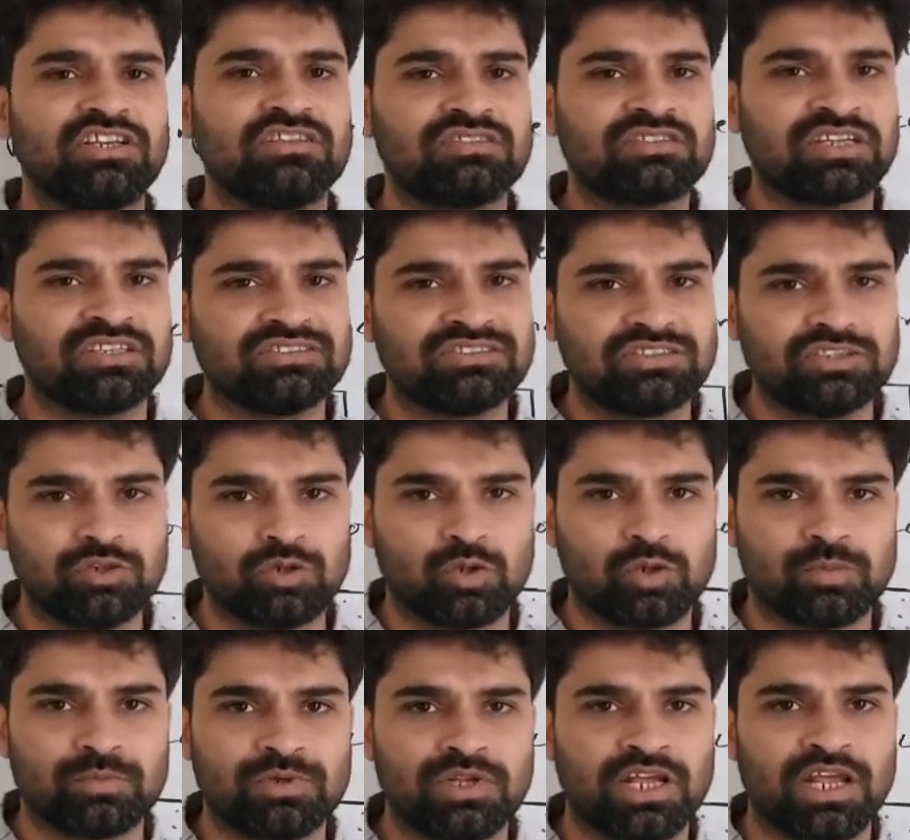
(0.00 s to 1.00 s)
is
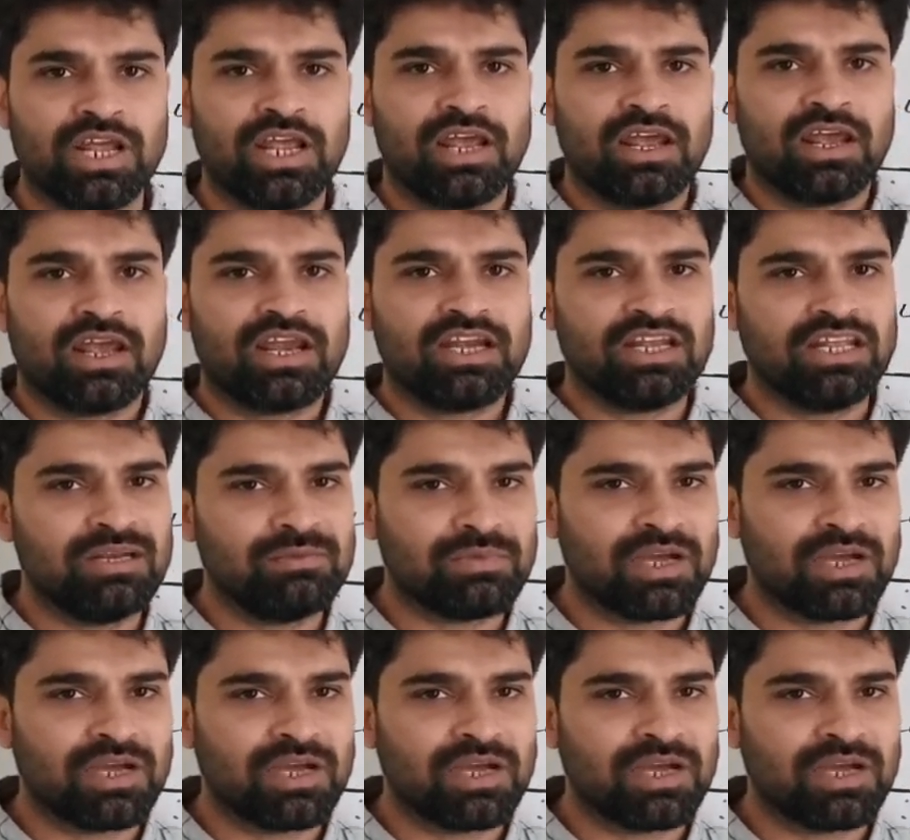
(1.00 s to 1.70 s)
consumed, and in